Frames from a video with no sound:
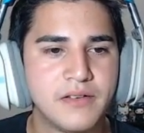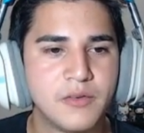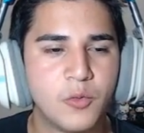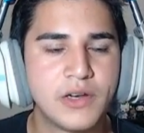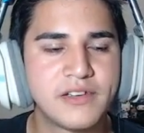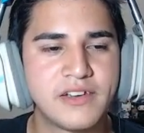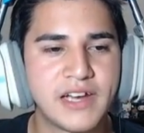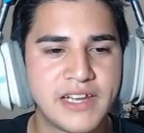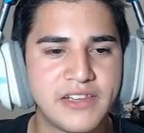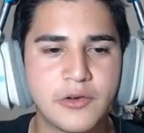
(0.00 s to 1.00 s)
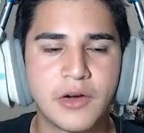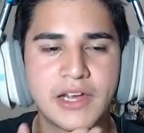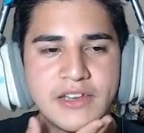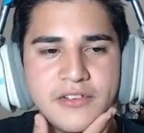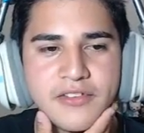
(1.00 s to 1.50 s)
What could I do? I
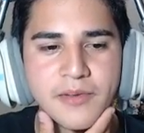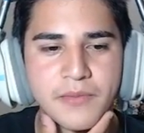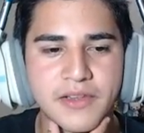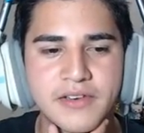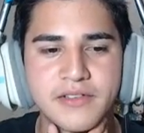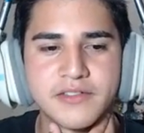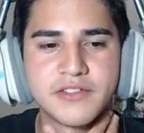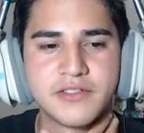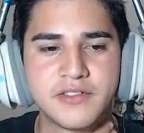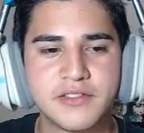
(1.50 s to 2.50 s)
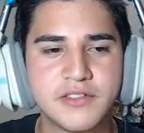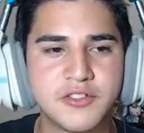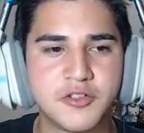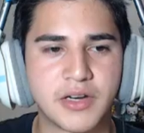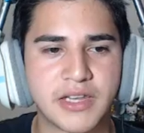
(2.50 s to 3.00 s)
could do something
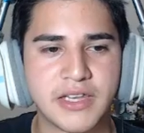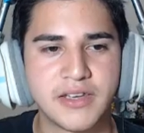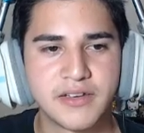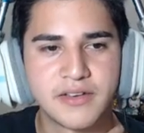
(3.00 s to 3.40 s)
tricky.